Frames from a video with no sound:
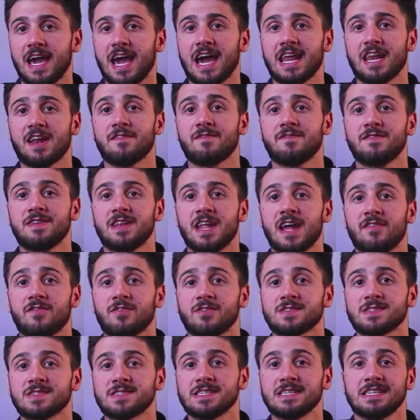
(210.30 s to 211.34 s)
And I've
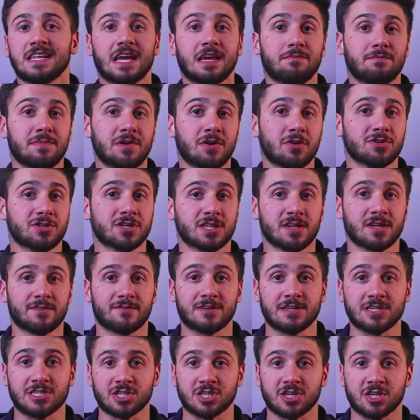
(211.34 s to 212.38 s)
never seen a meal
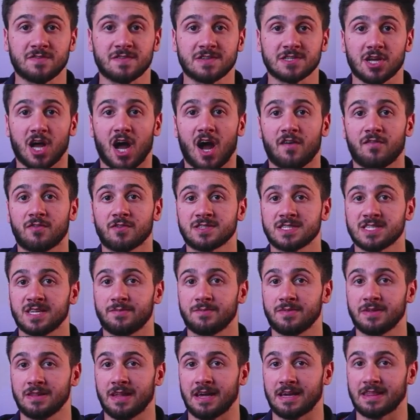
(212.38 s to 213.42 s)
delivery service offer
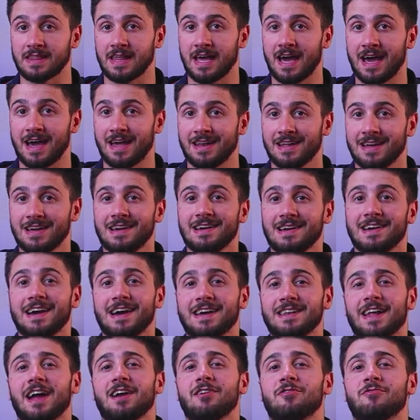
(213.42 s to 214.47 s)
something like that.
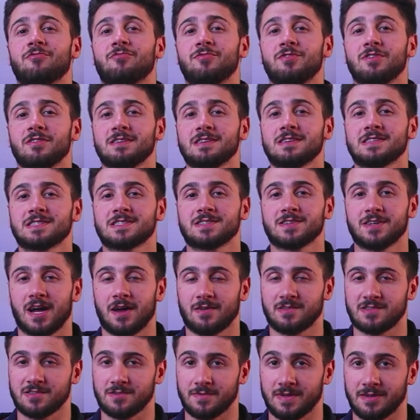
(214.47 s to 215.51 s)
And I really stood
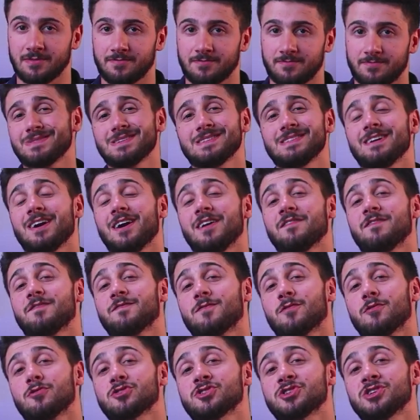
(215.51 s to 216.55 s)
out to me. But
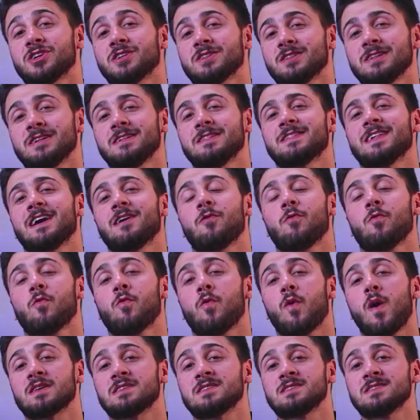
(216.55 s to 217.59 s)
unfortunately, that
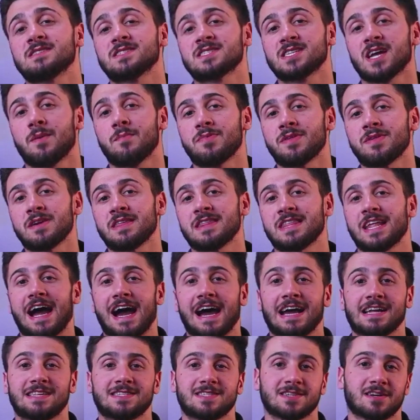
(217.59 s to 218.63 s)
wasn't something that
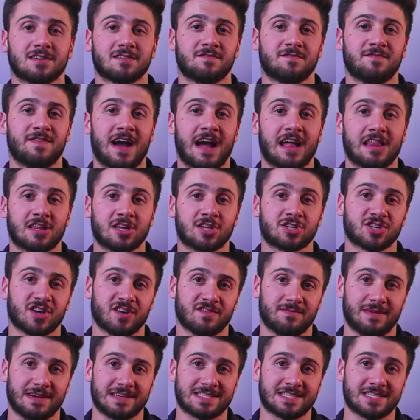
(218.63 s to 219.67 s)
I took advantage
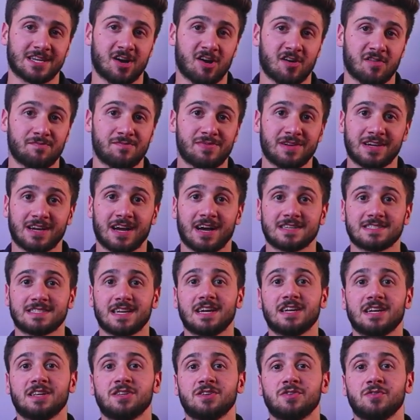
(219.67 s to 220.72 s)
of myself because
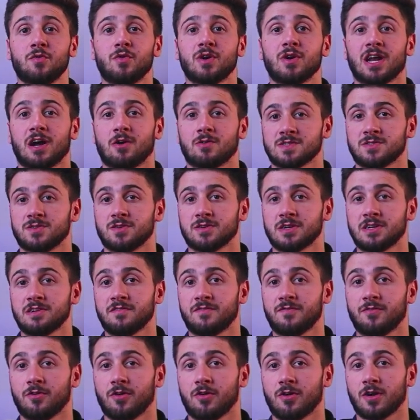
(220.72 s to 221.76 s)
I knew what I was
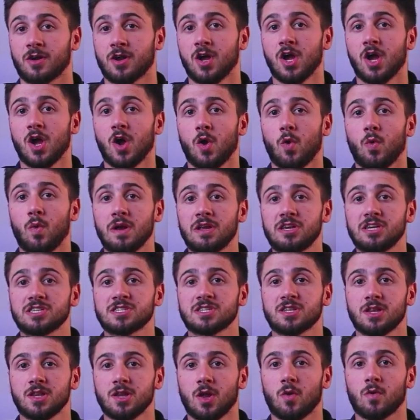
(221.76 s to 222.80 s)
looking for, which
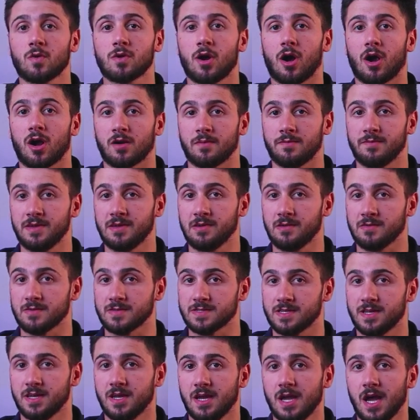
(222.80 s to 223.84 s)
is low carb
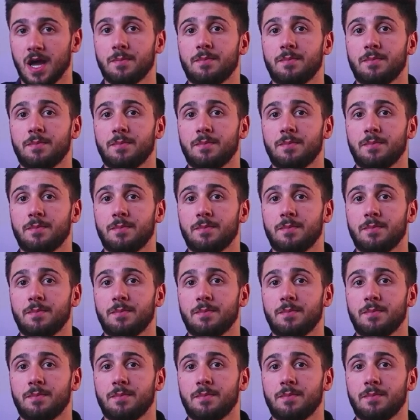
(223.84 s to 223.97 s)
meals.